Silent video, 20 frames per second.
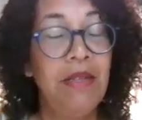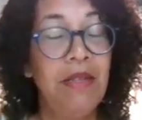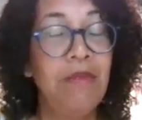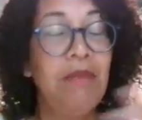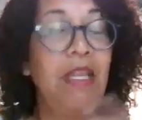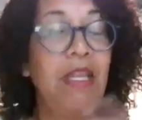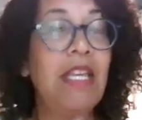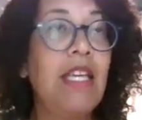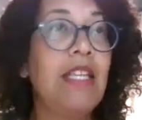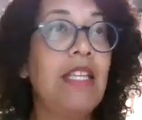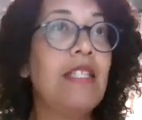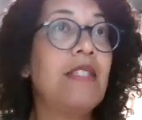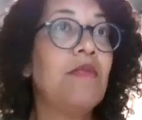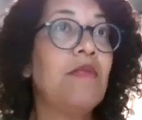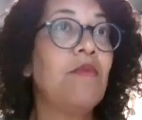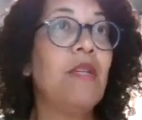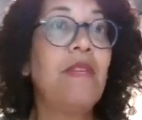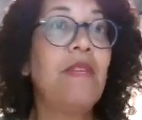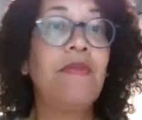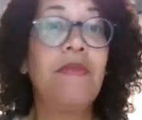because
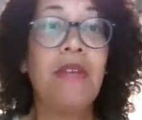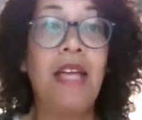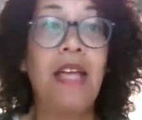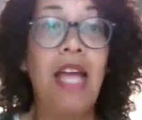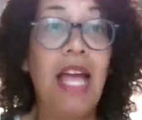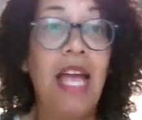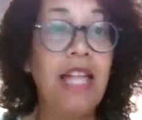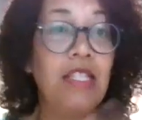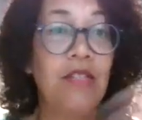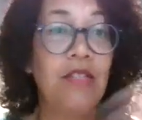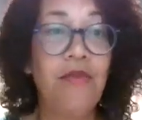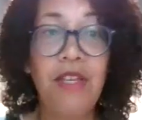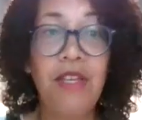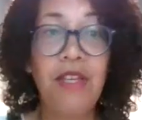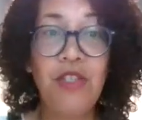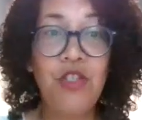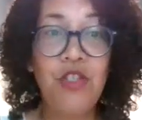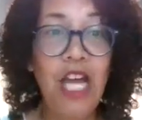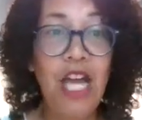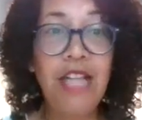we've had to
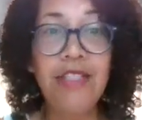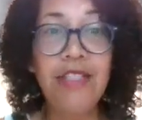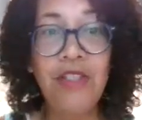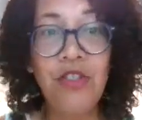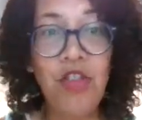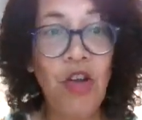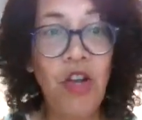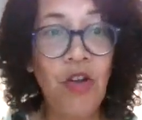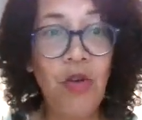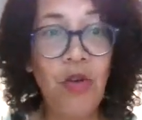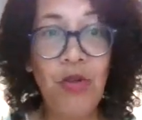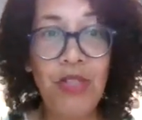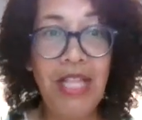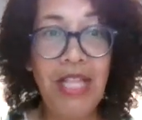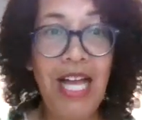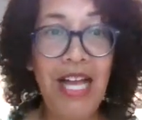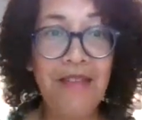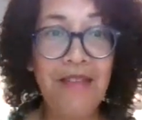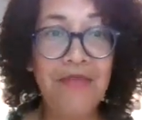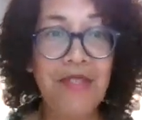face challenge our whole
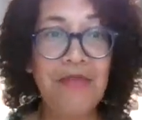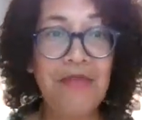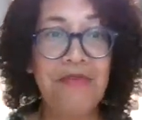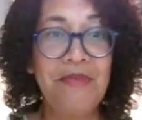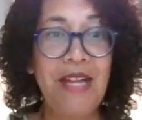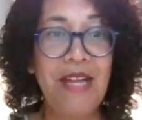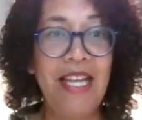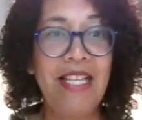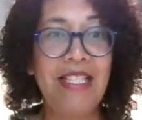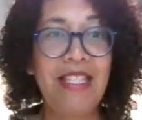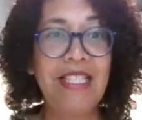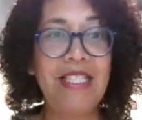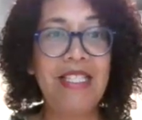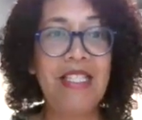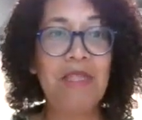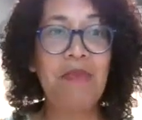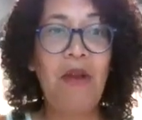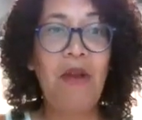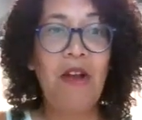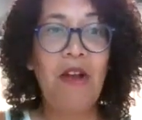lives, right? This
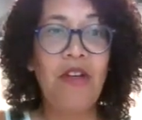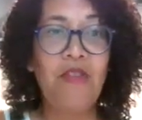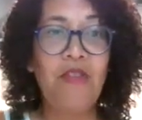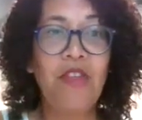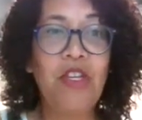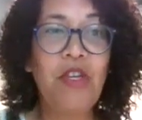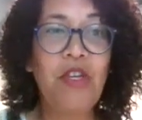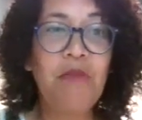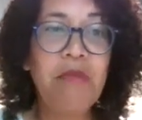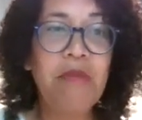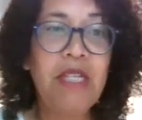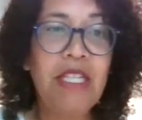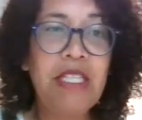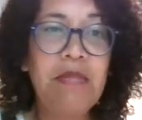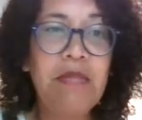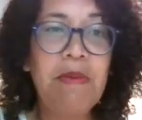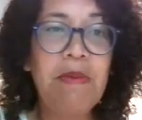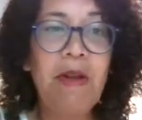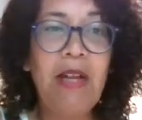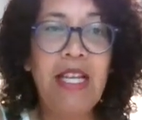is part of the human
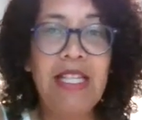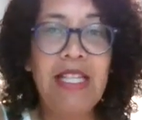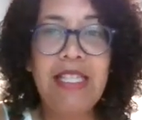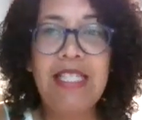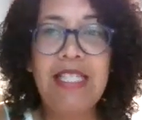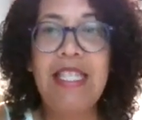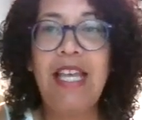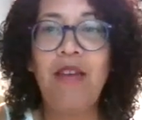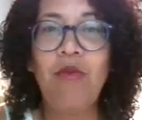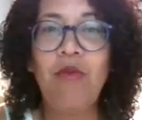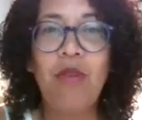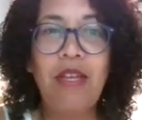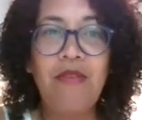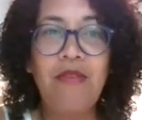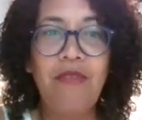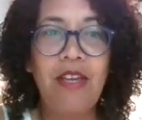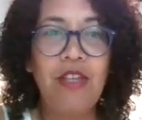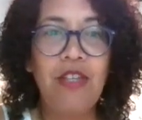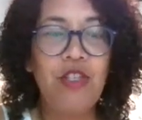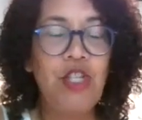experience, that we
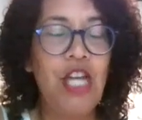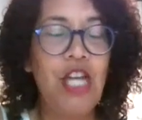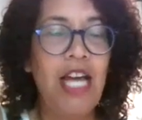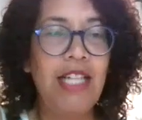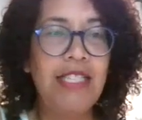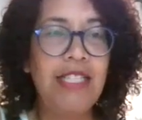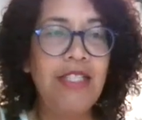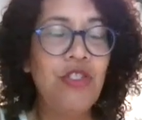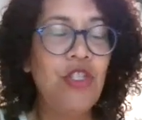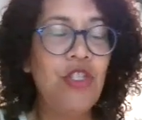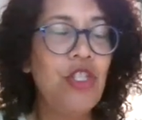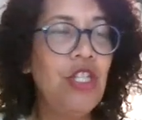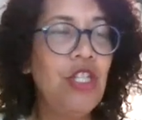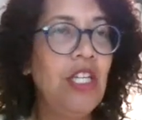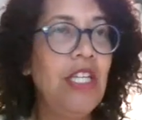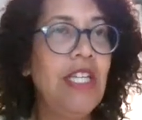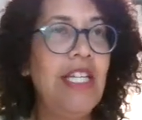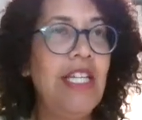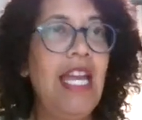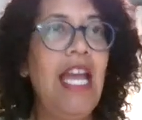face challenge
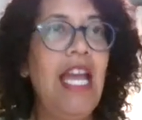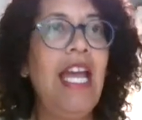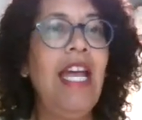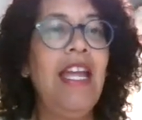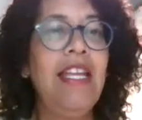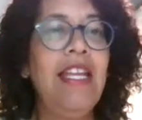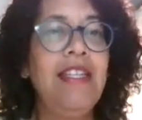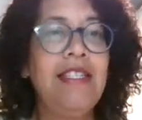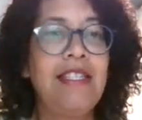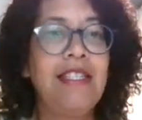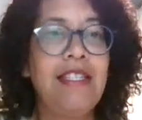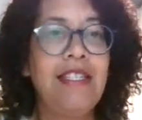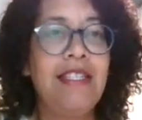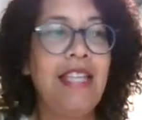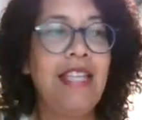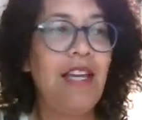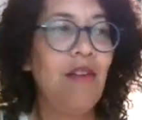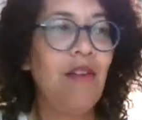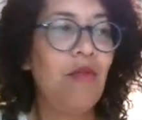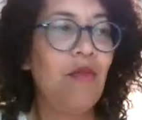and that